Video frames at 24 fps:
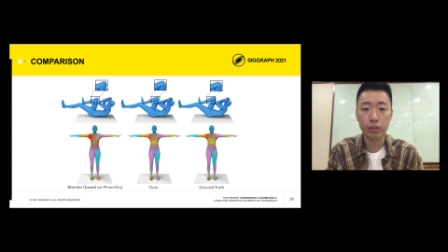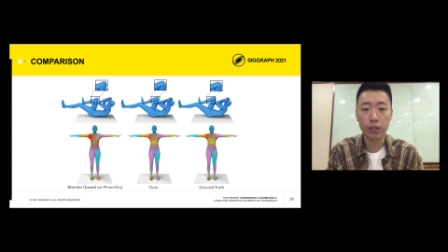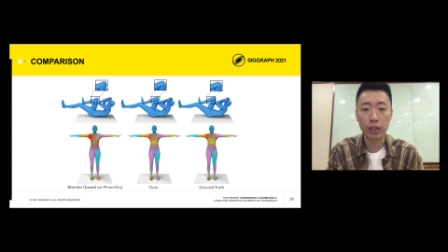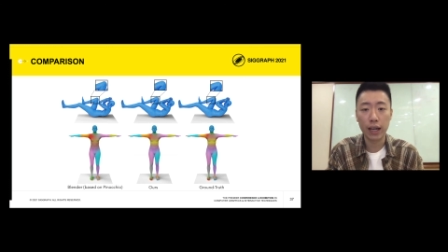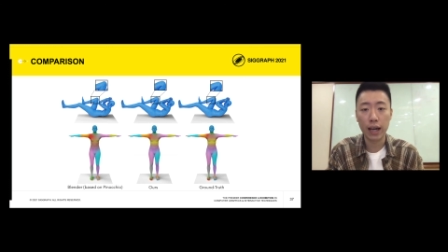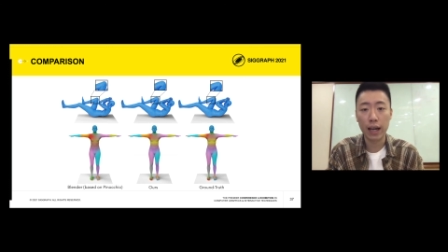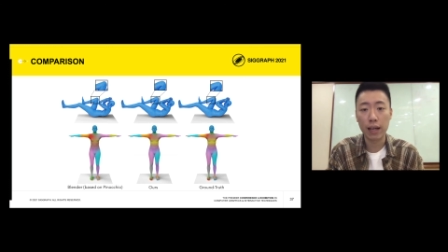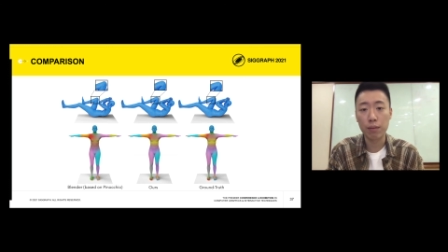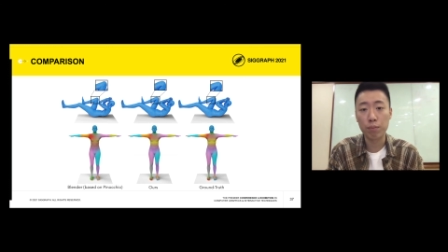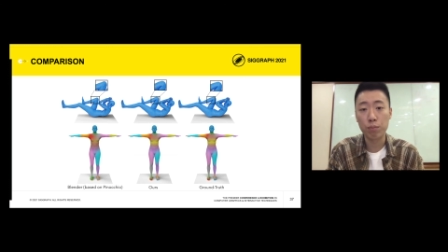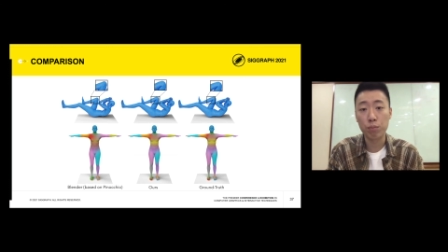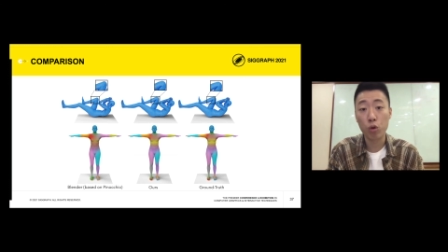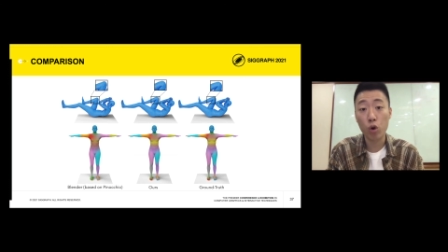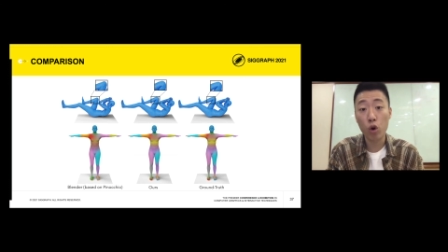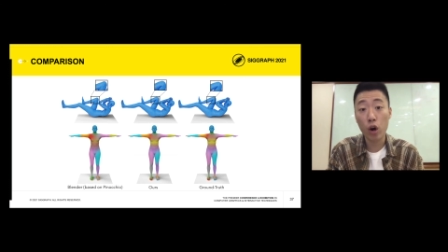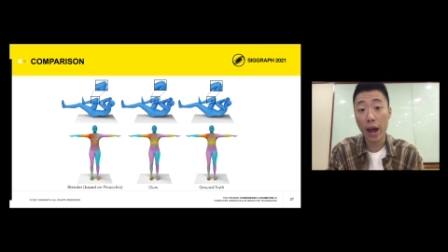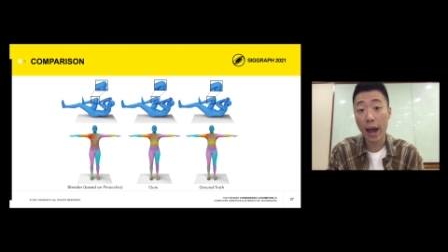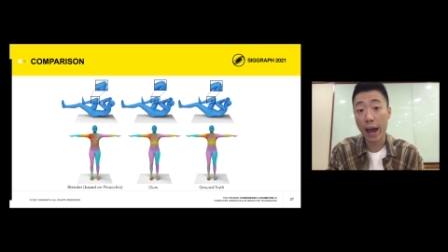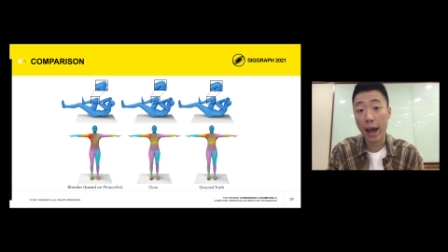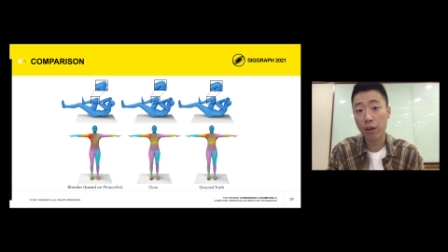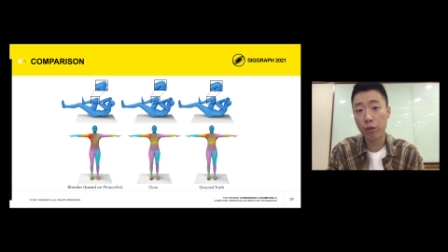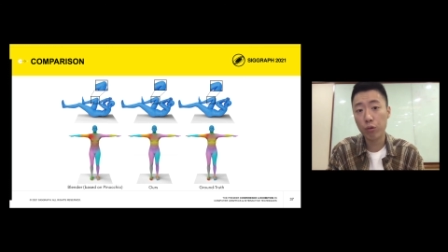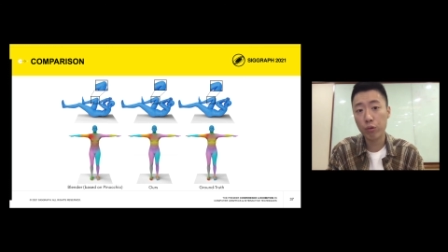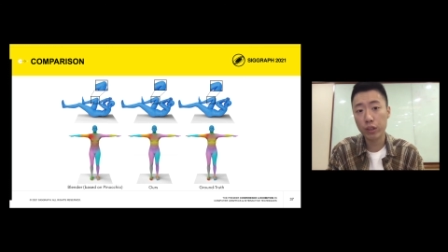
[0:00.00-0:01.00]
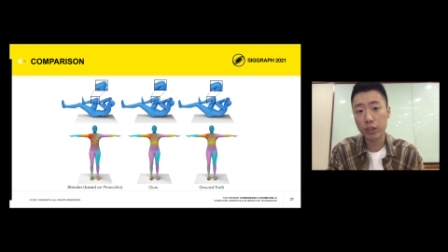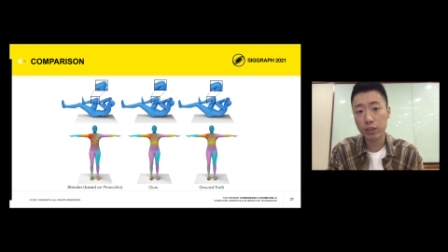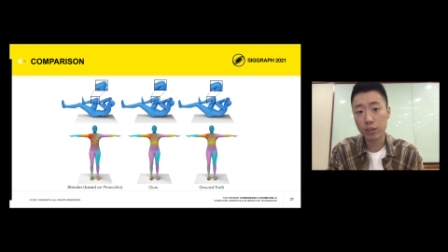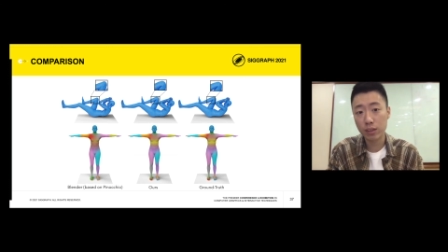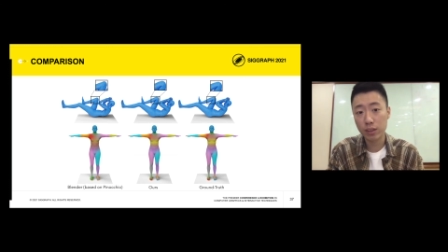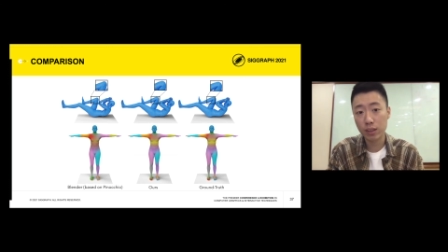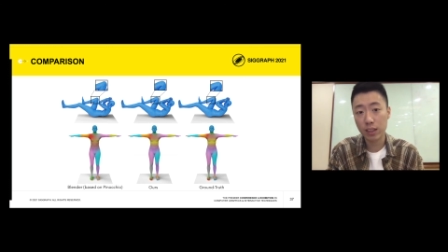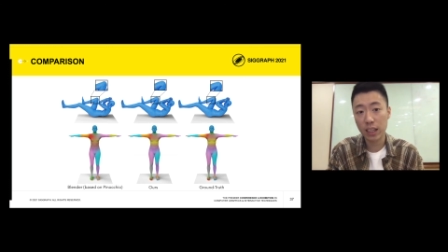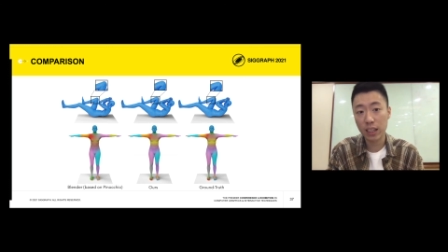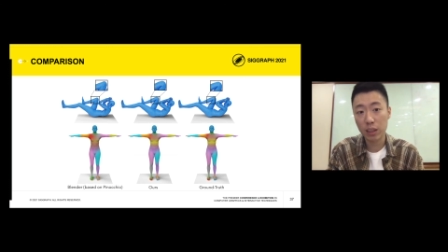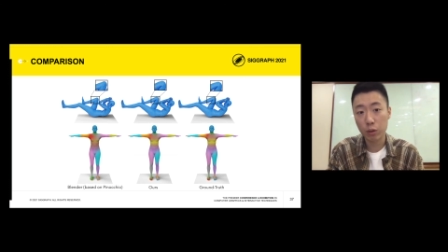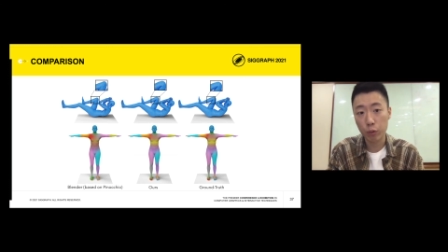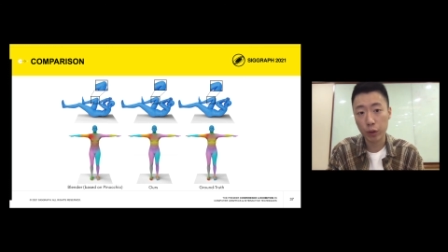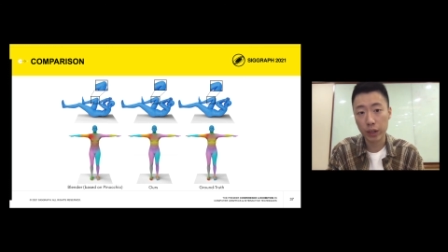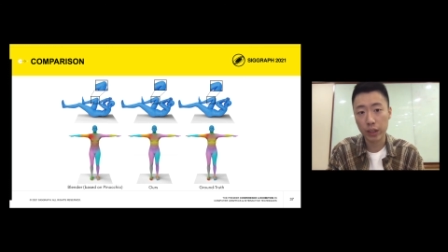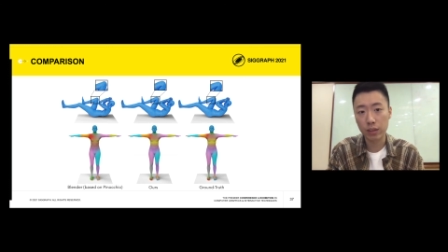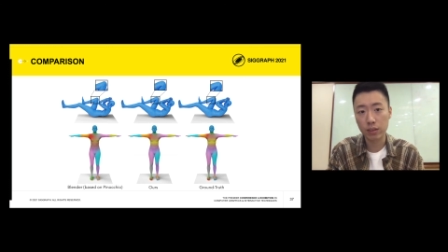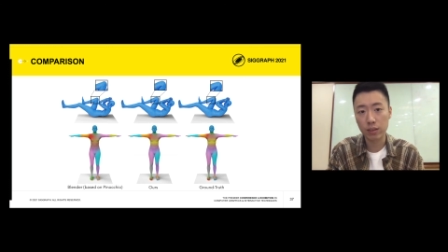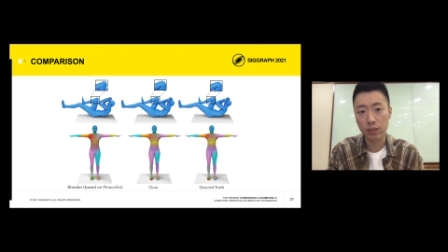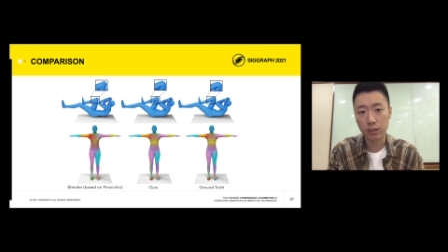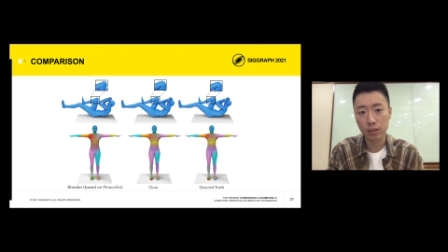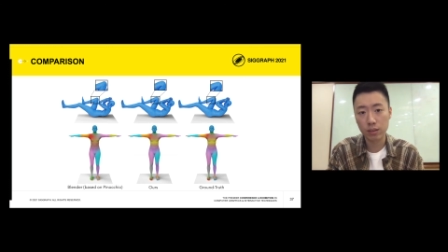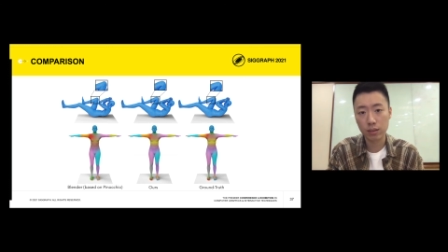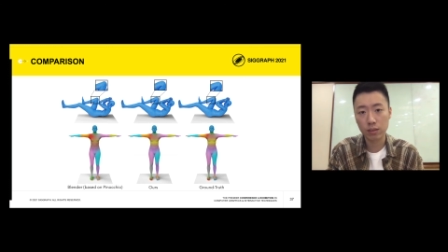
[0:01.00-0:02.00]
and more accurate skinning
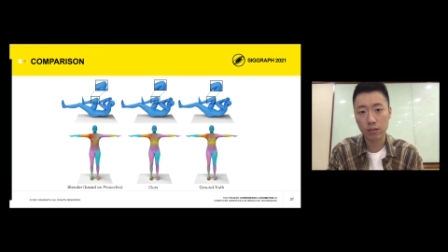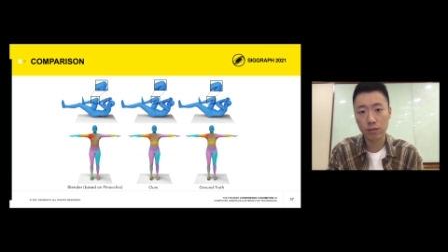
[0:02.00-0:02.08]
weights.